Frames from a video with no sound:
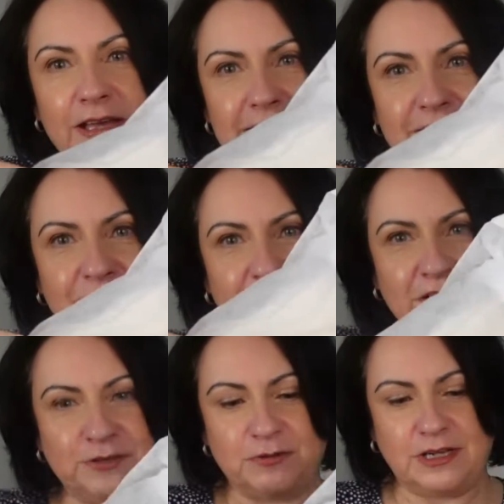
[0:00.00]
Here's the
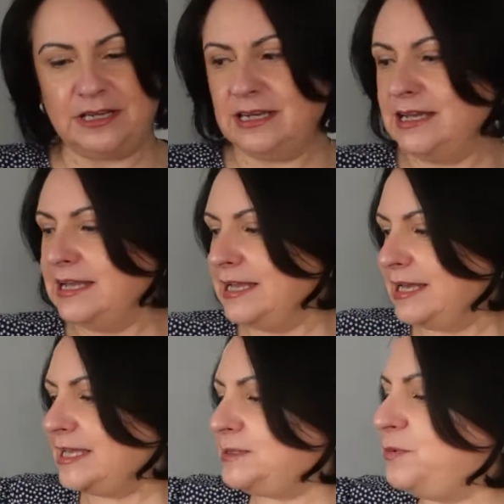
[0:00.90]
first one.
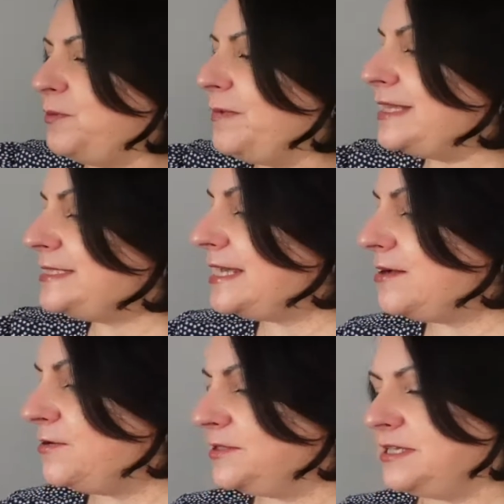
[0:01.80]
Let's pop that
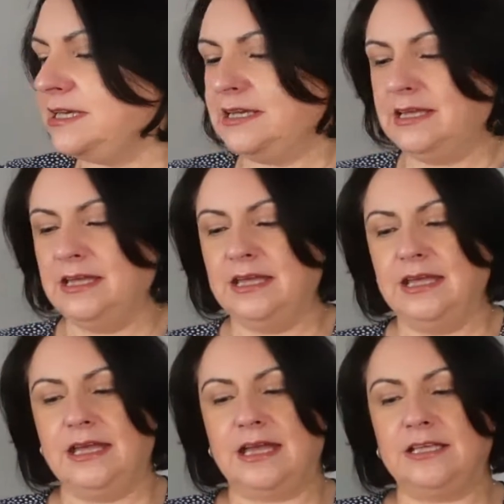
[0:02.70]
out.
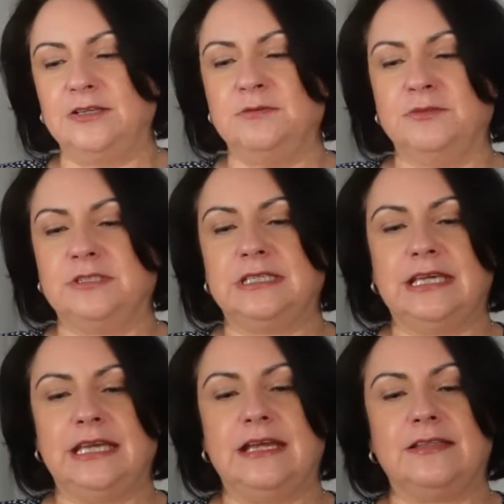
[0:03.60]
And you will
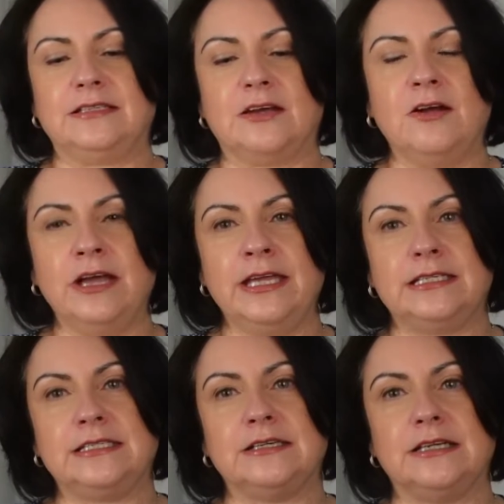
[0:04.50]
see that I
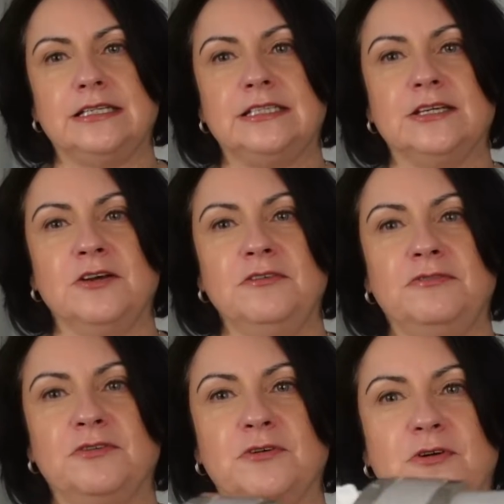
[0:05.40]
decided to go
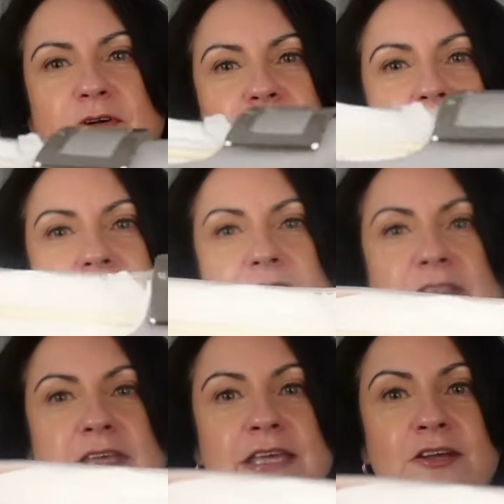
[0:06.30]
for
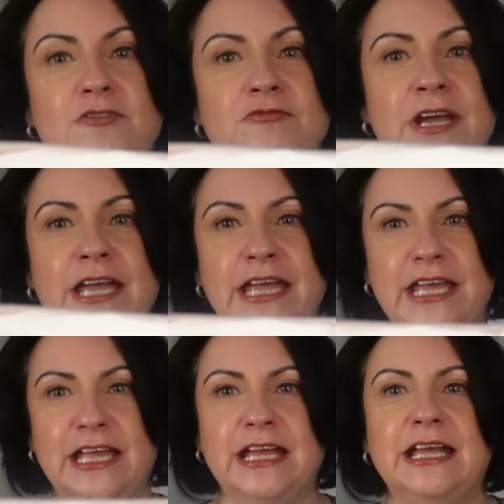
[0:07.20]
the
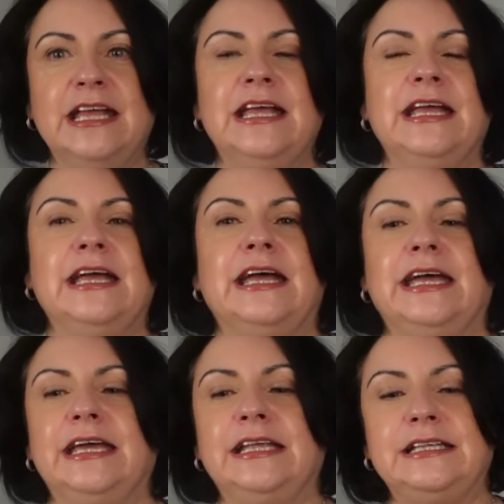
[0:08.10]
grey.
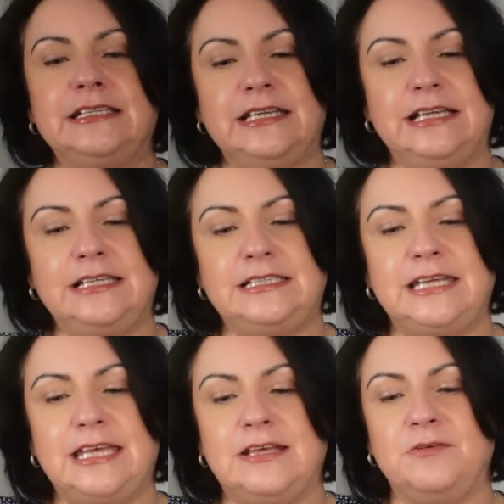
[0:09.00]
And let's
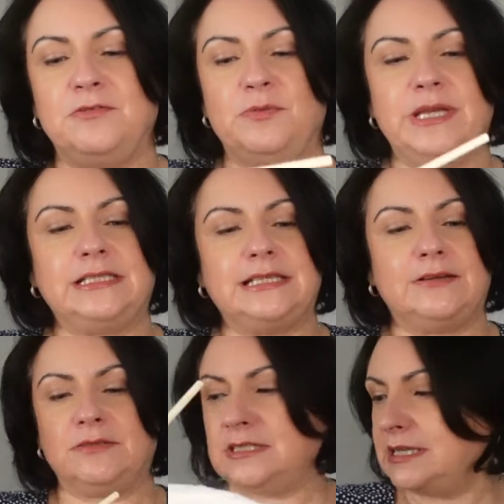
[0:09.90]
take all the bits
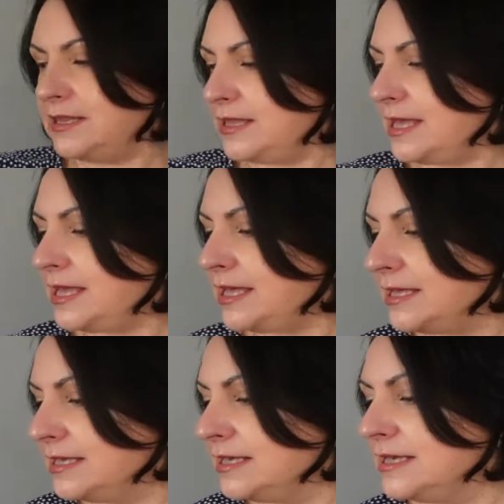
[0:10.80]
out there.
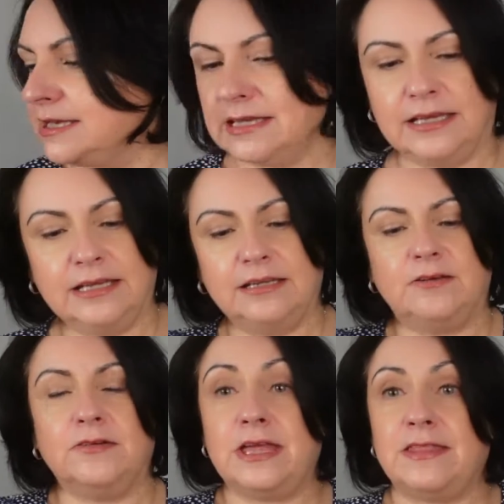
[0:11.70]
And
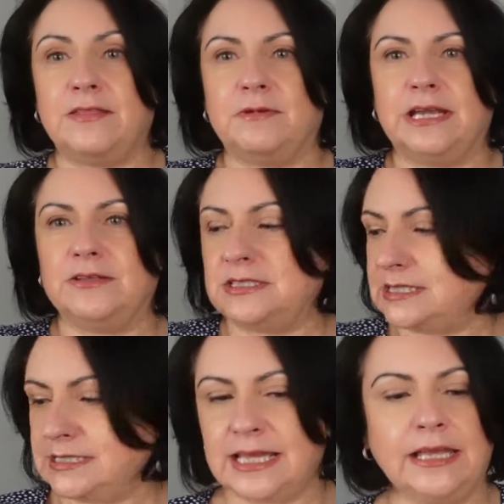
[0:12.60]
I'll get the other one out in
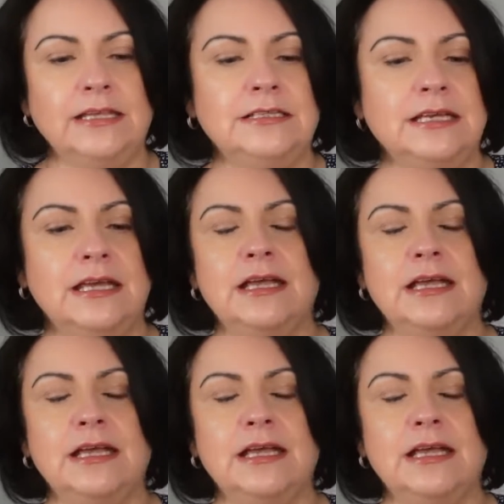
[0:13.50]
a second.